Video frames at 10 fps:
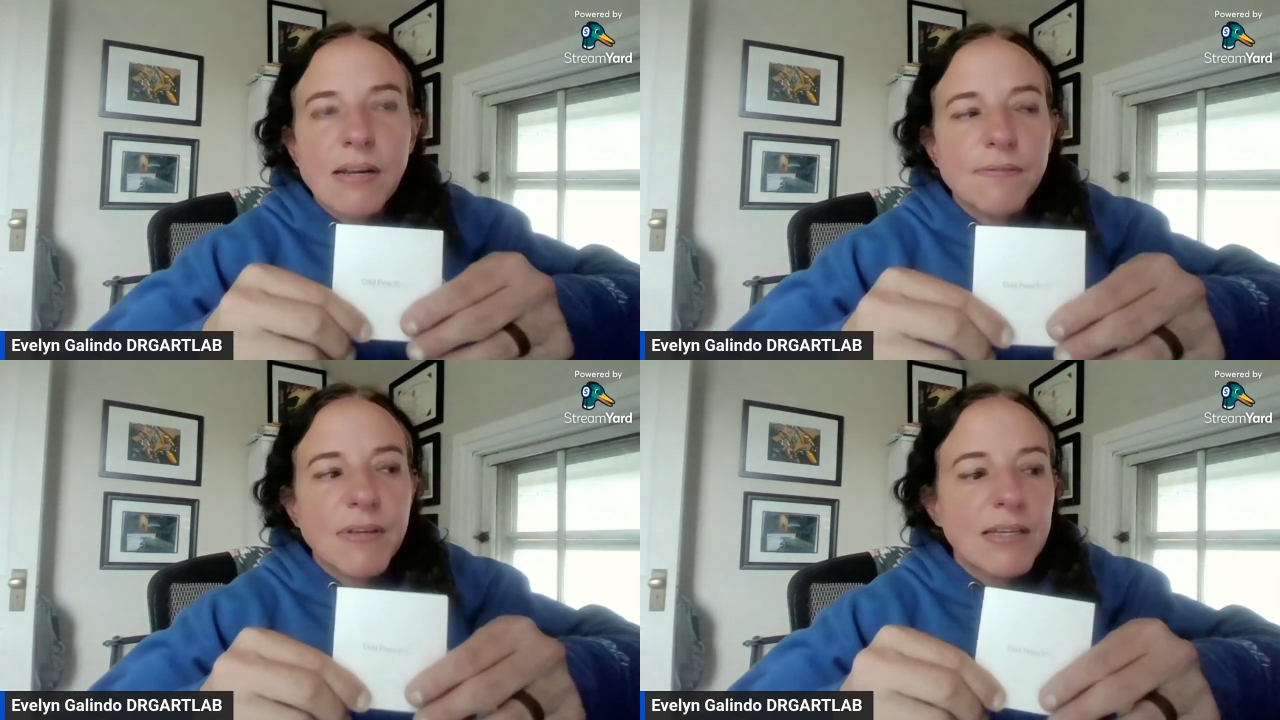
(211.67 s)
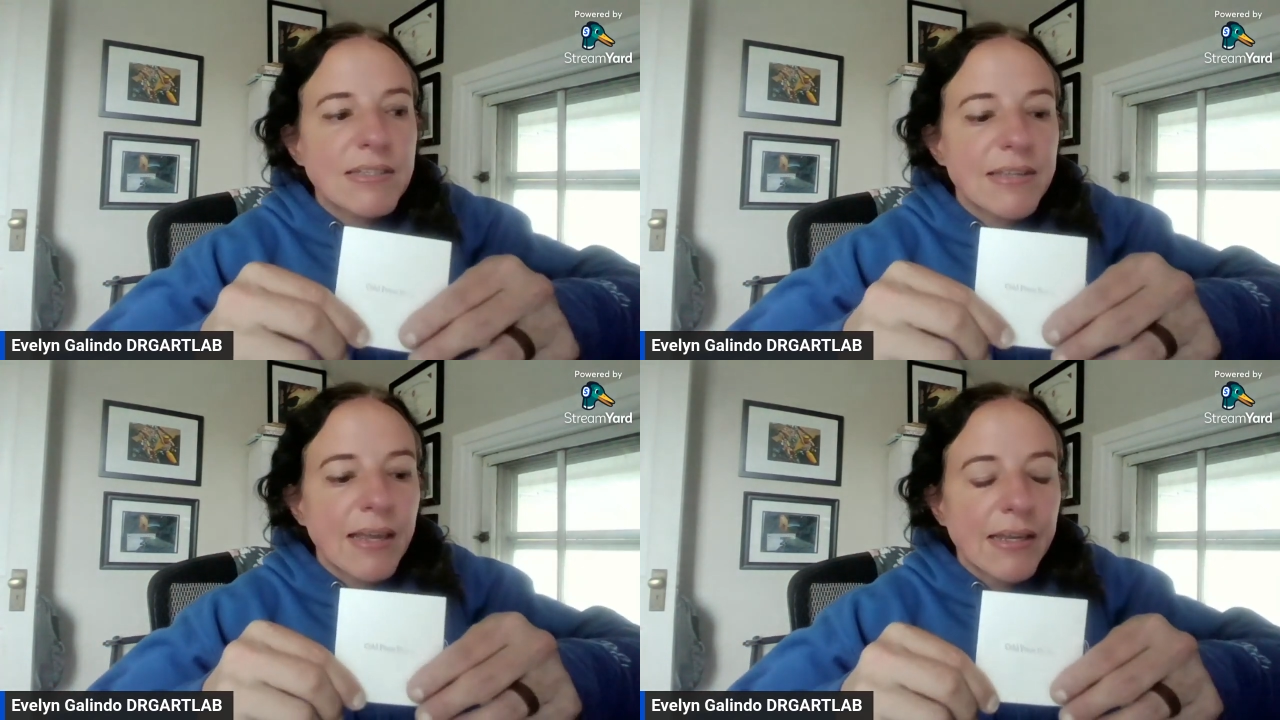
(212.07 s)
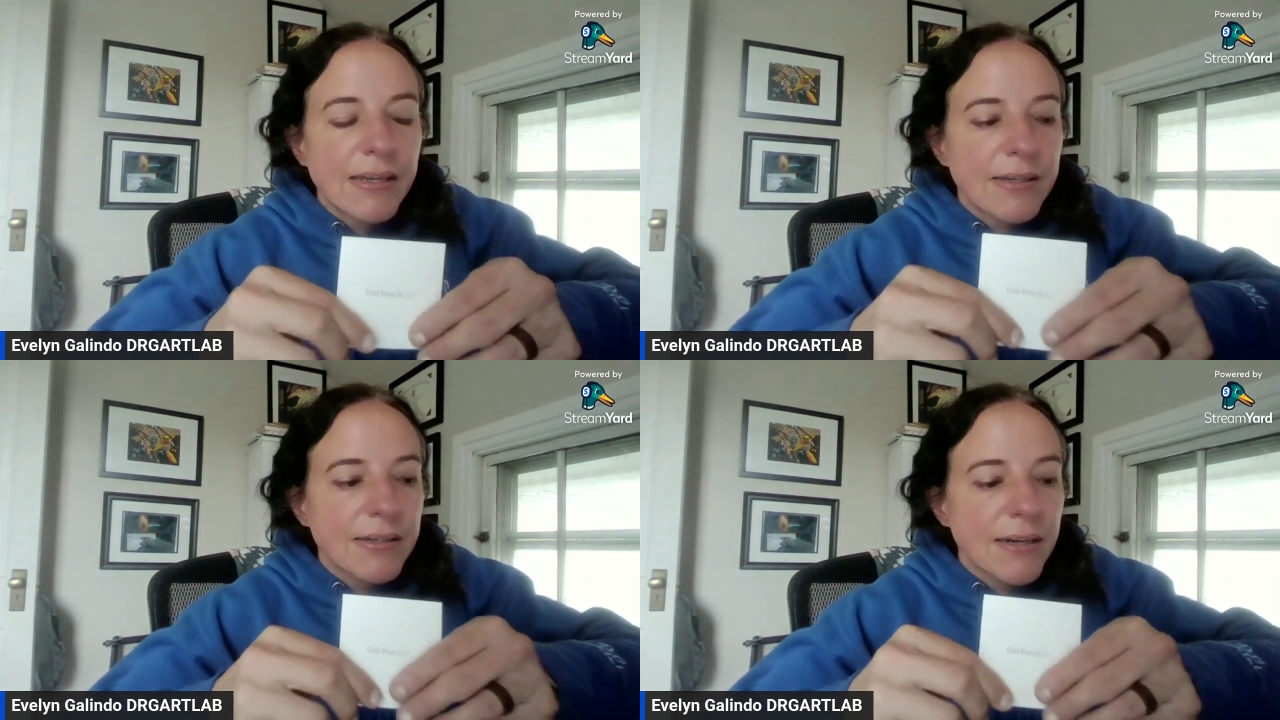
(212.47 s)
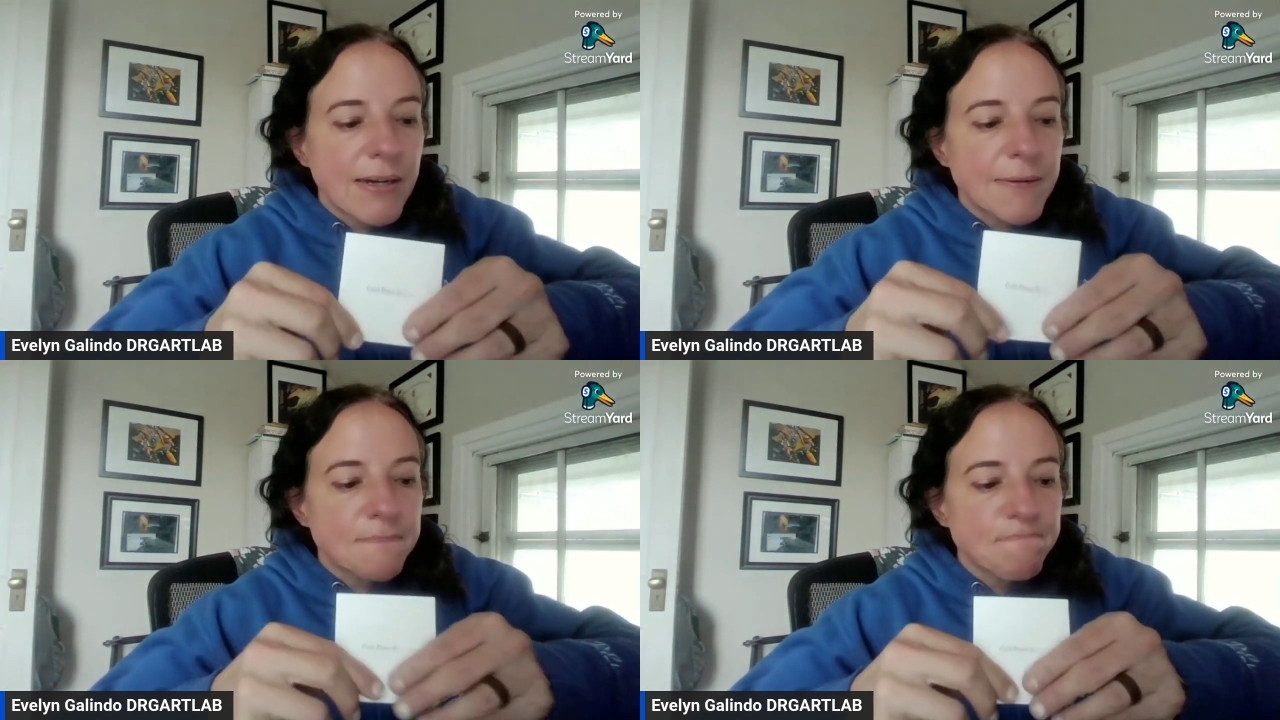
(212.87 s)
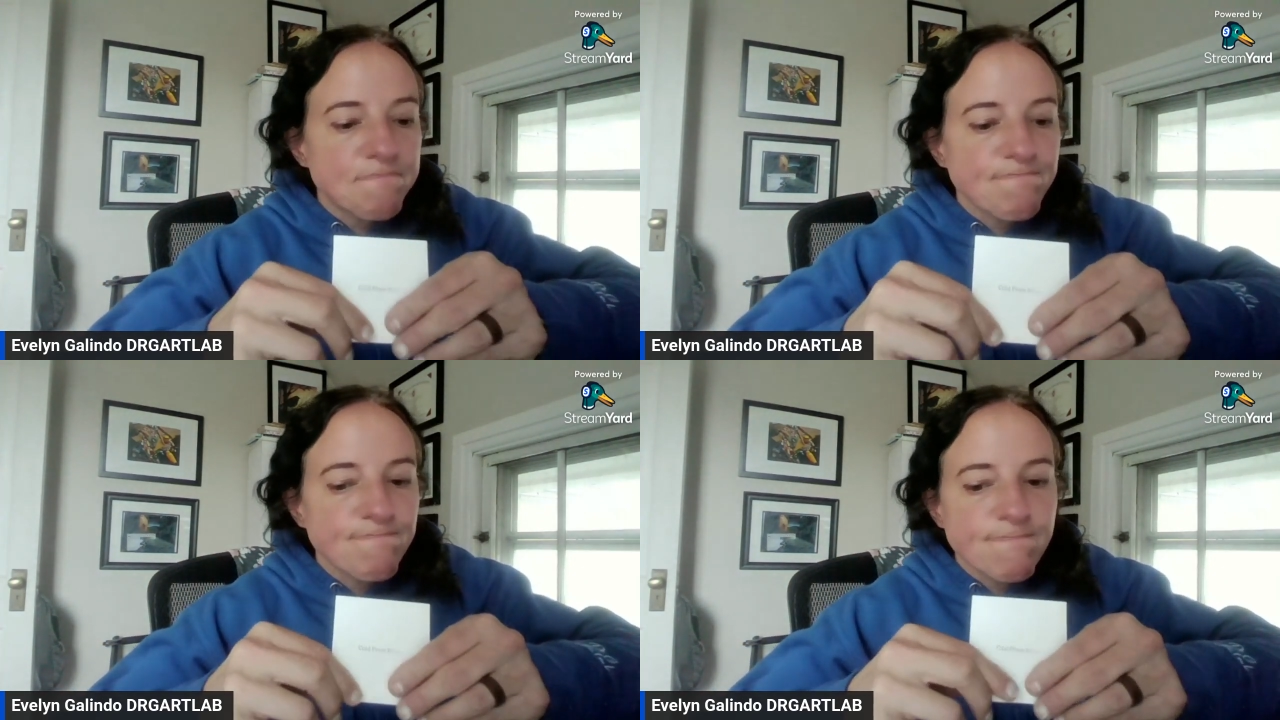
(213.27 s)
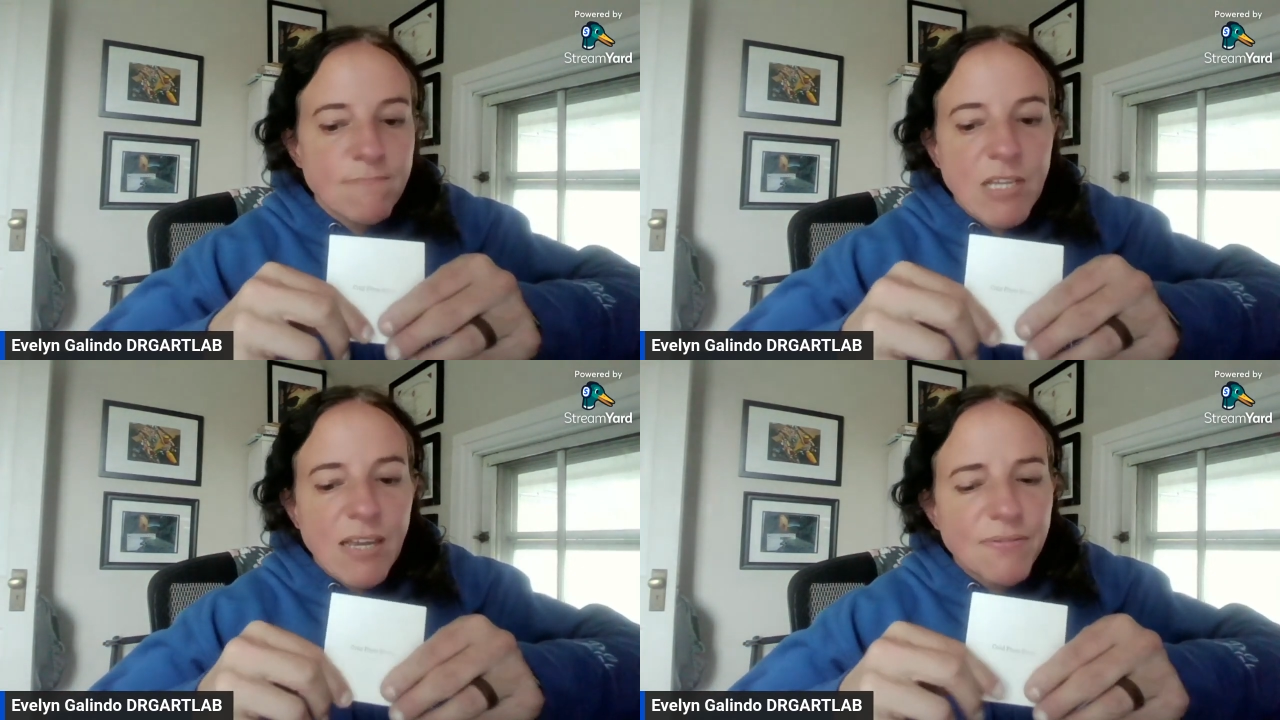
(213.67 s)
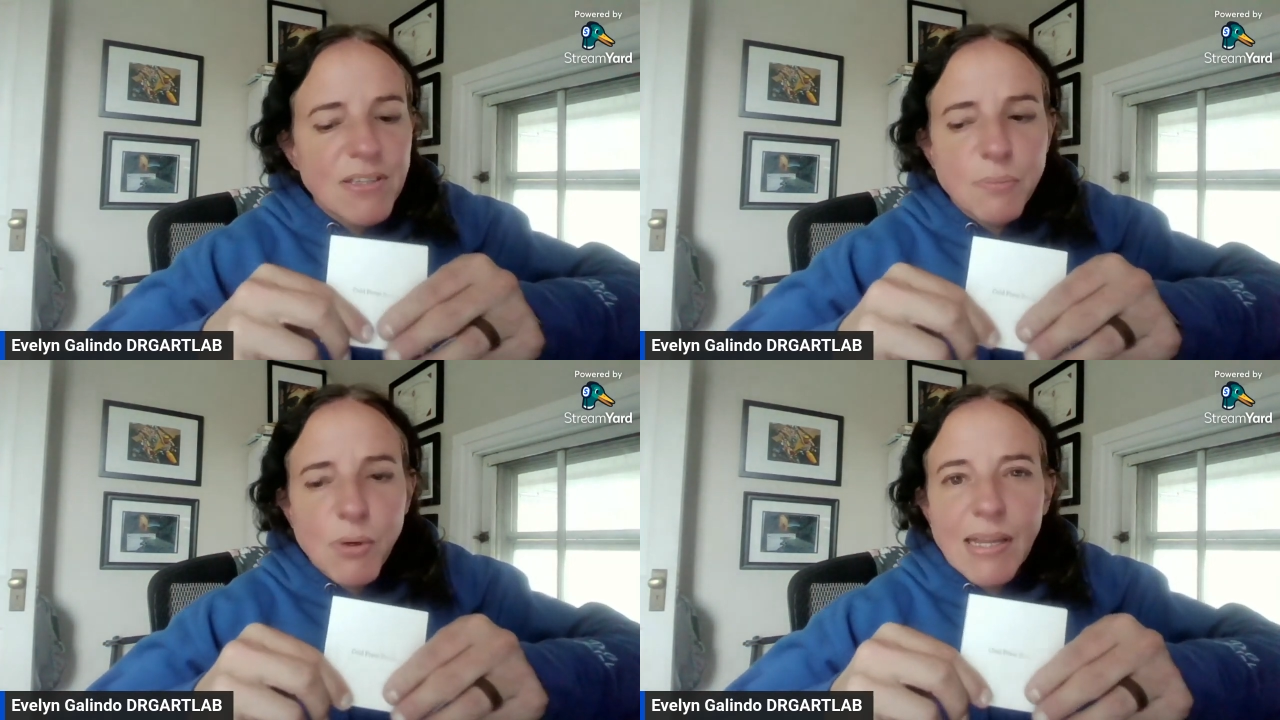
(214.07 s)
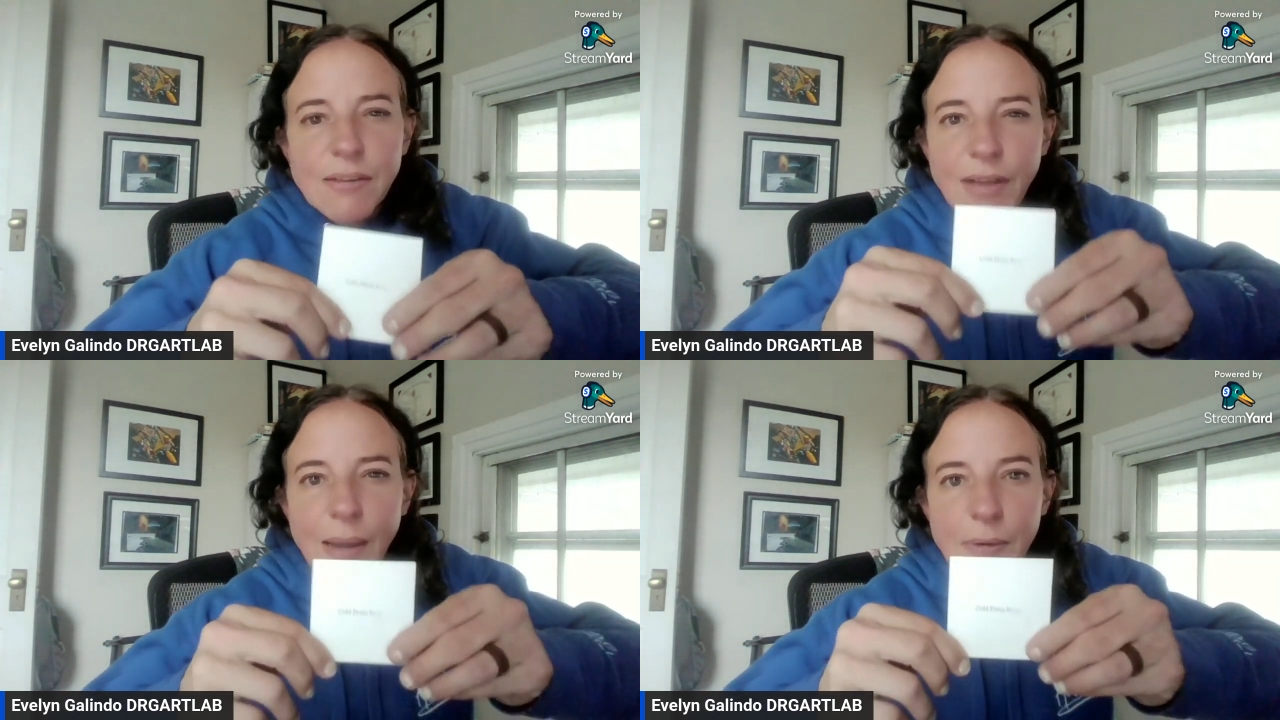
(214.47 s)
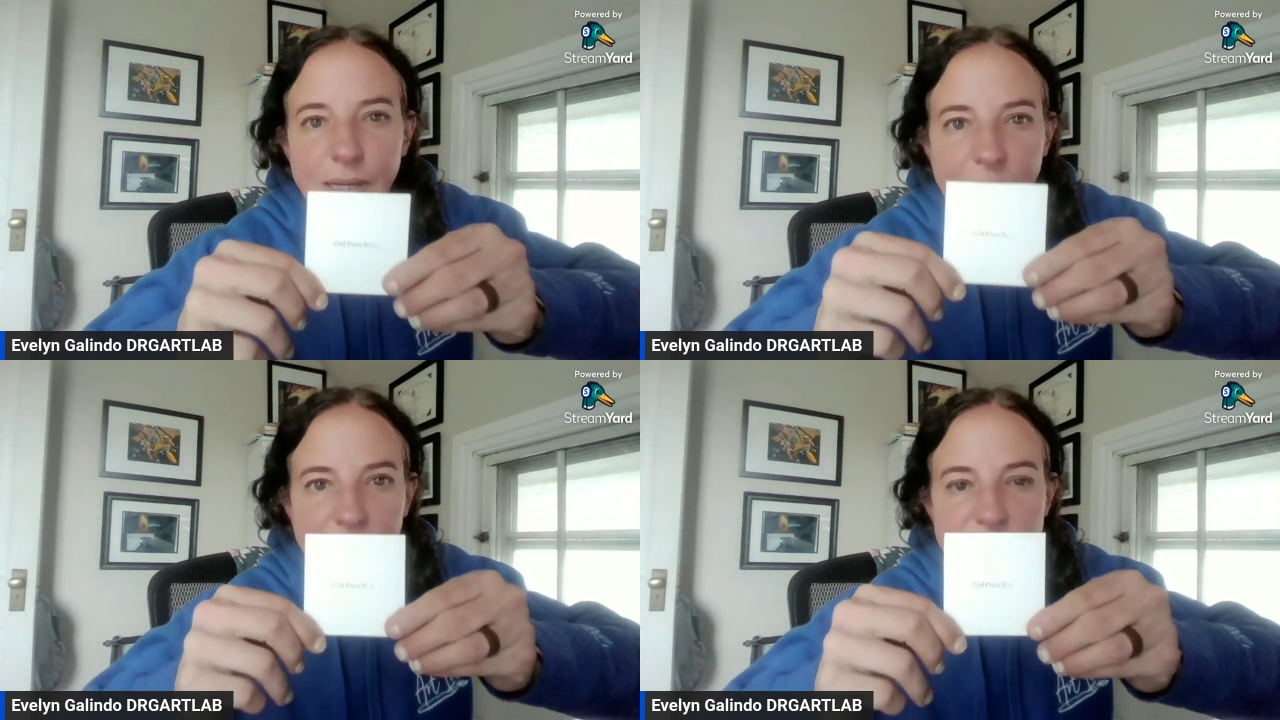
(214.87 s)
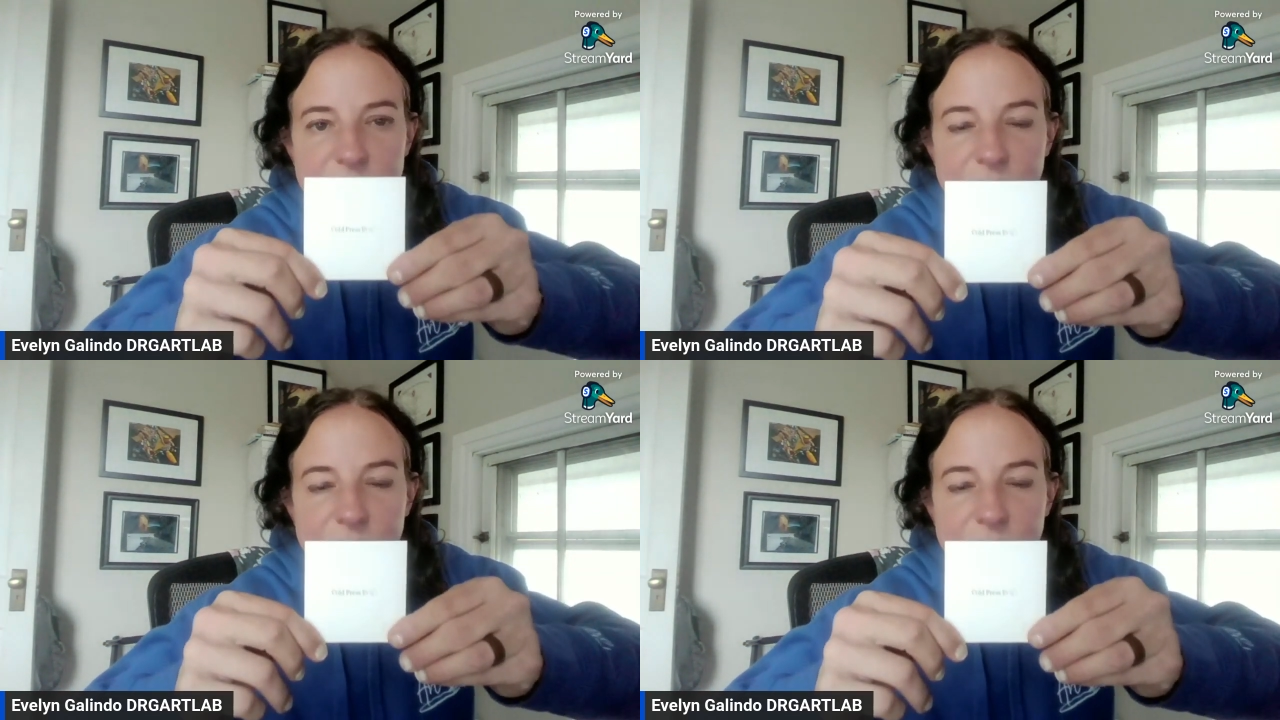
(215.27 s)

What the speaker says: It feels more like fabric, I guess,